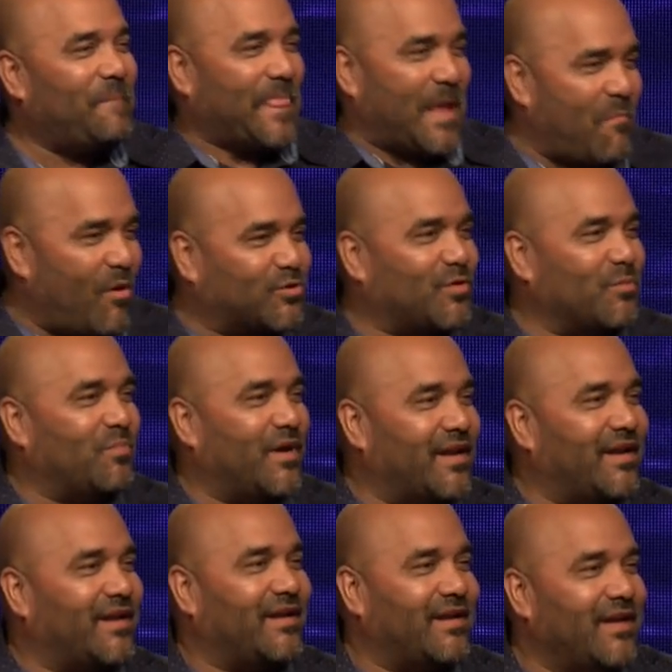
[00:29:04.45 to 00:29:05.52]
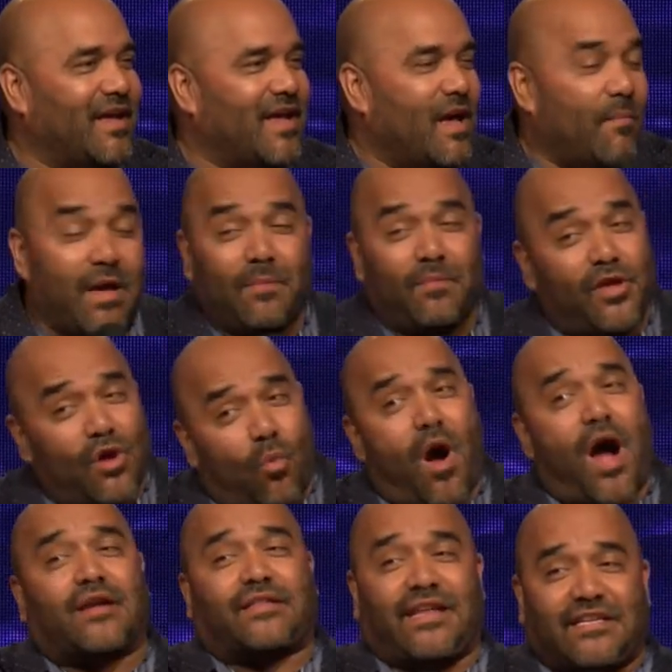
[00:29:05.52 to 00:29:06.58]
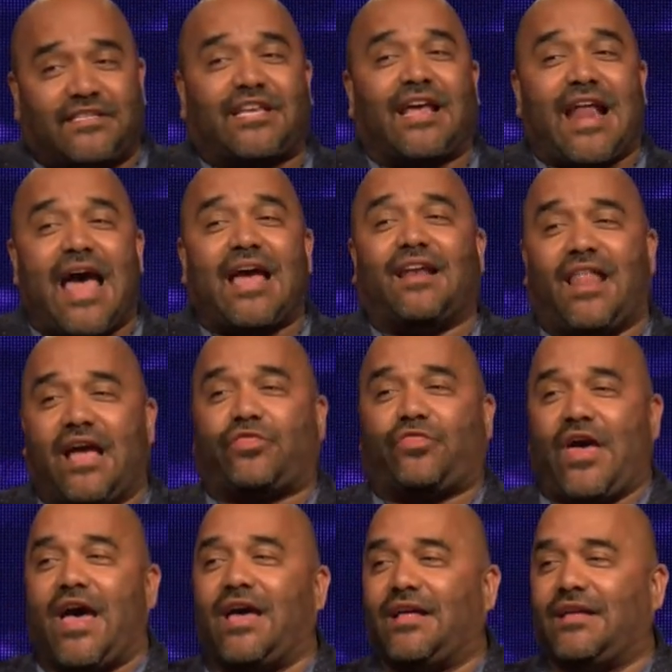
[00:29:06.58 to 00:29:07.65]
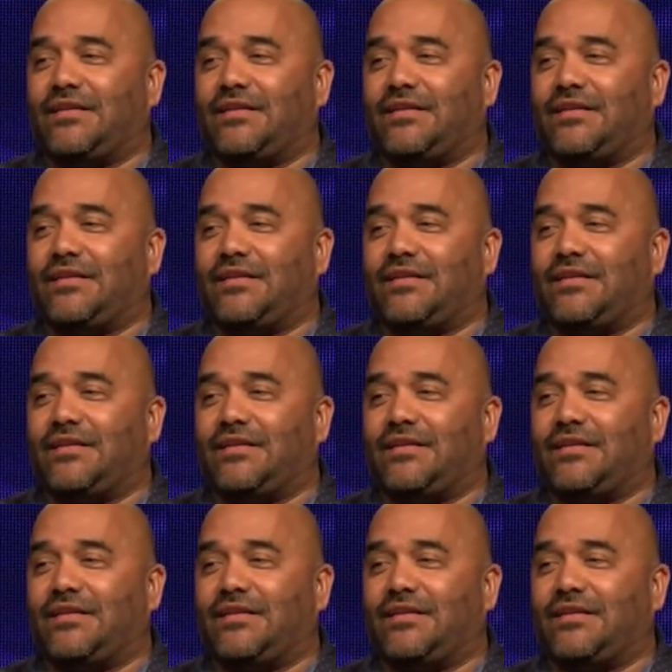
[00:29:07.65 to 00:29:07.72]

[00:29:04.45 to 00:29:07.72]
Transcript: Come on, somebody. Maybe you walked in tonight like that.